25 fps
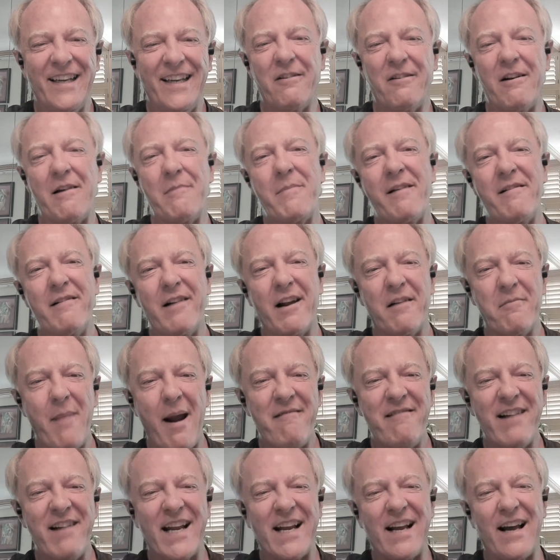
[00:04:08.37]

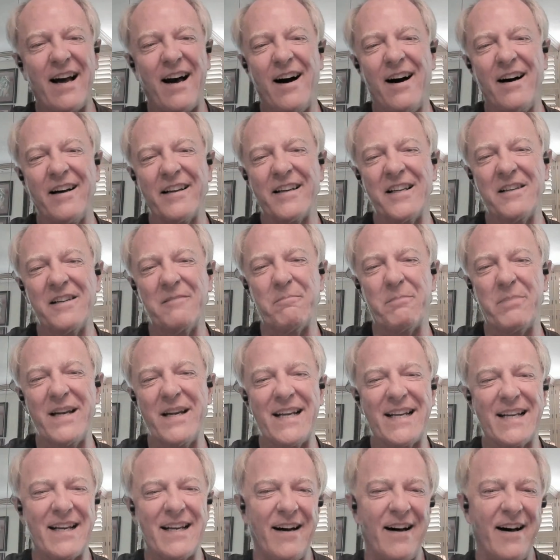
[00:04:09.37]
Americana,
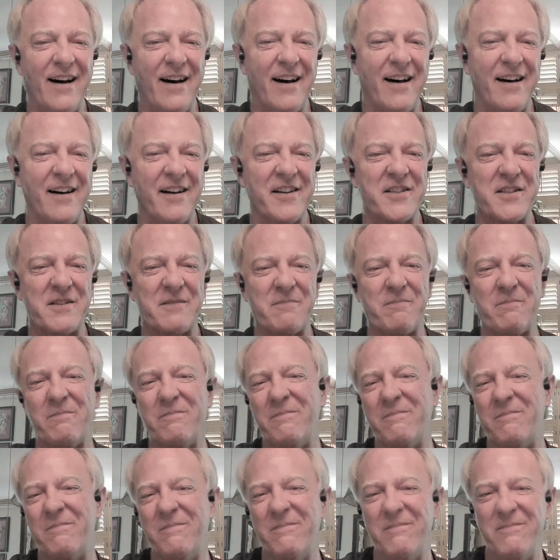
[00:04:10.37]
big cars,
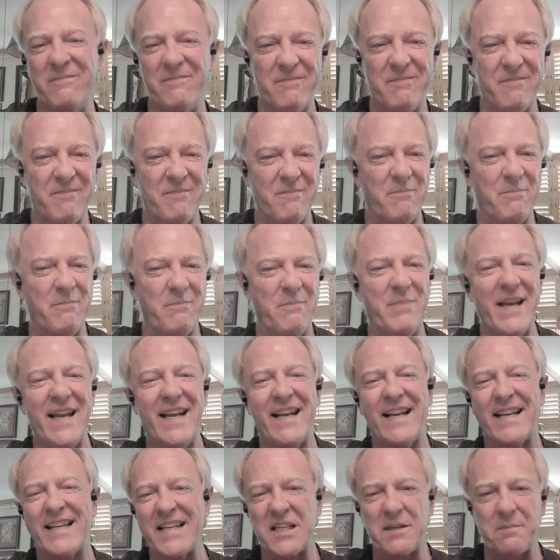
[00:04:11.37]

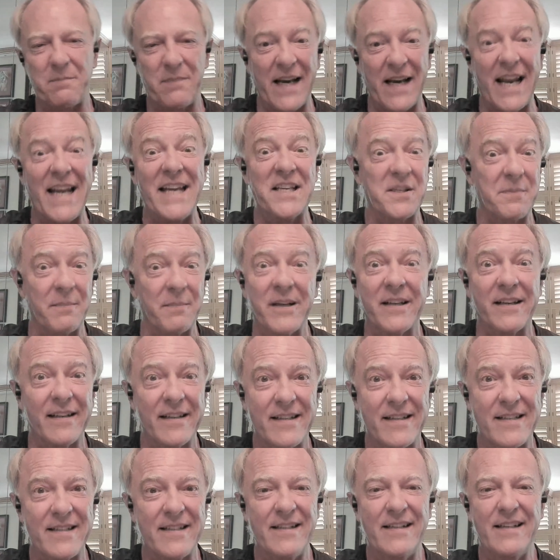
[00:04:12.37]
big
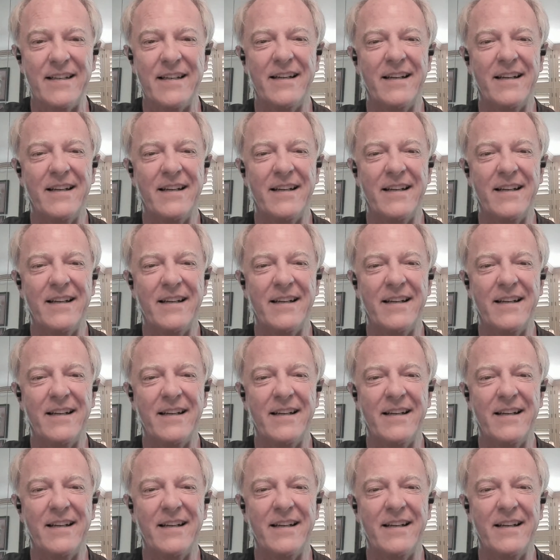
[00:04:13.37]
displacement.